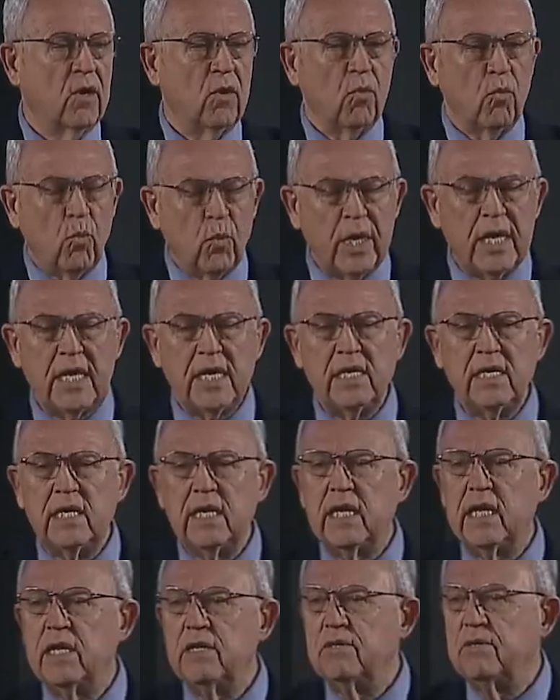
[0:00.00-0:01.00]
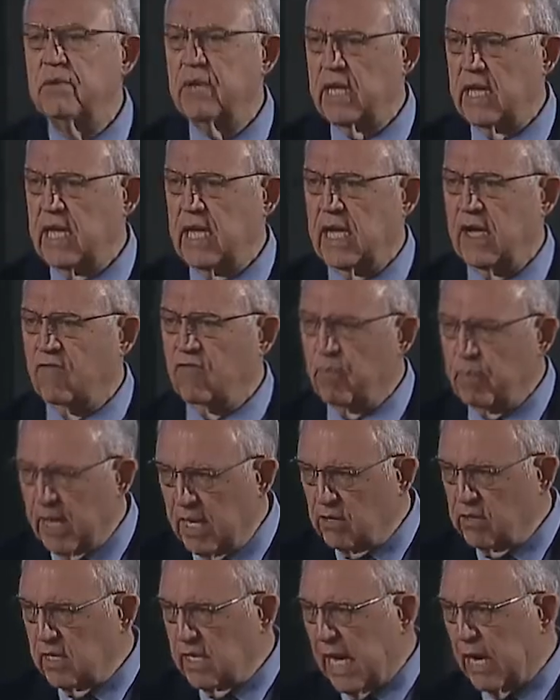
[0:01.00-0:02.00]
We need to have
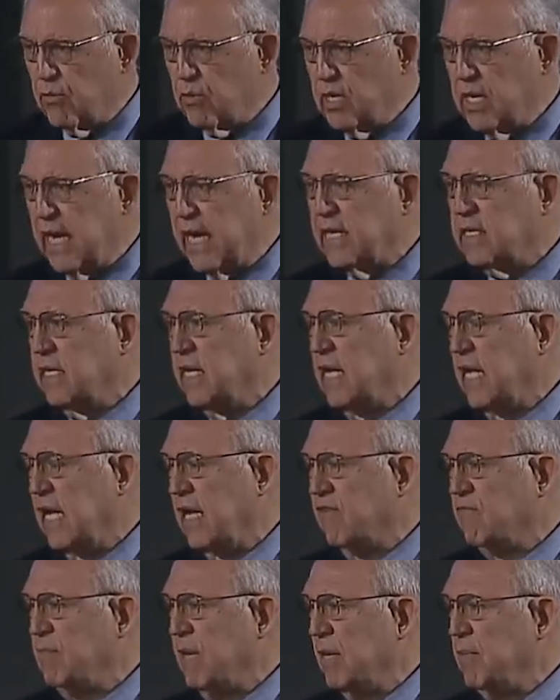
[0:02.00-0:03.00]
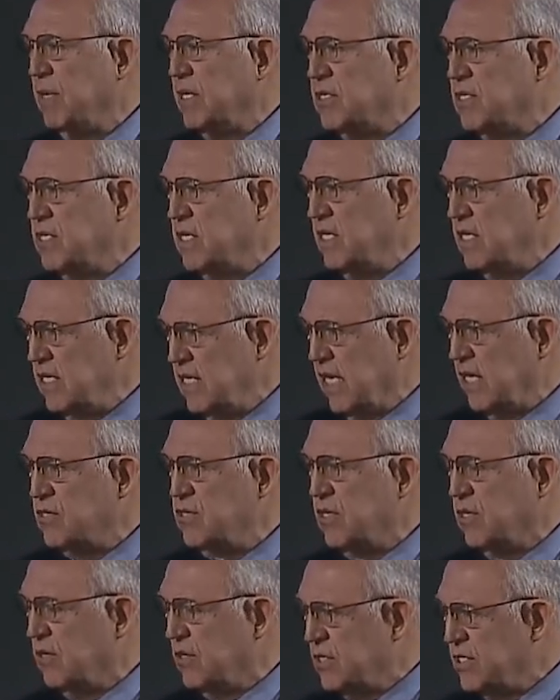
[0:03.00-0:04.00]
I would like to have maybe
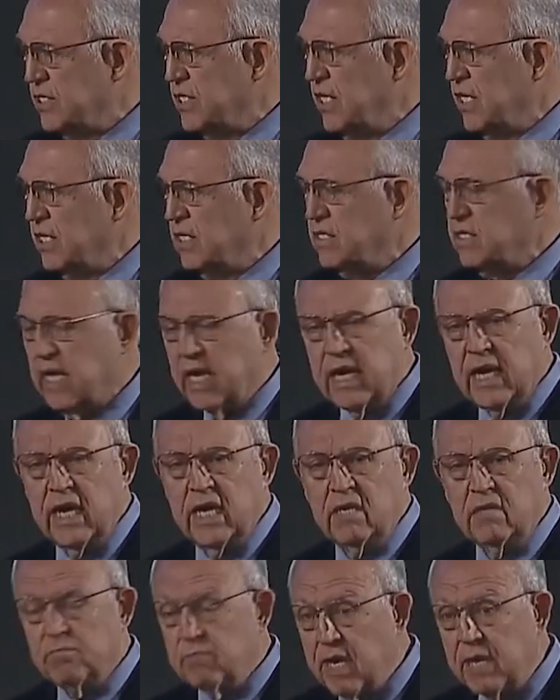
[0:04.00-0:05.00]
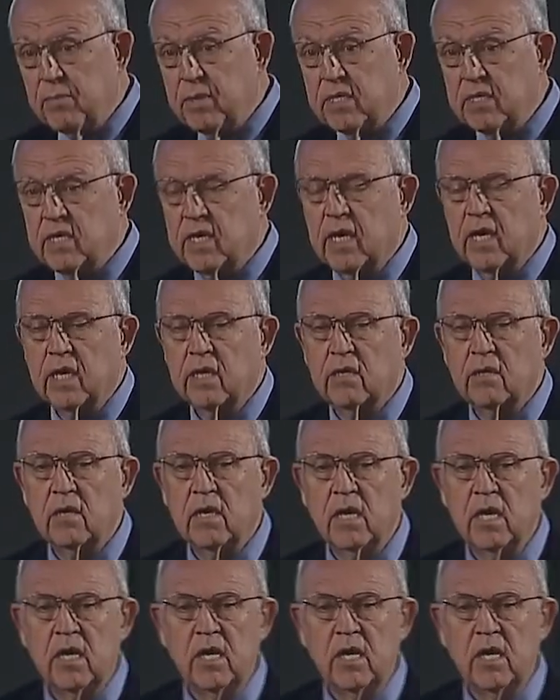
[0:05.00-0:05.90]
next year 6, 8, maybe 10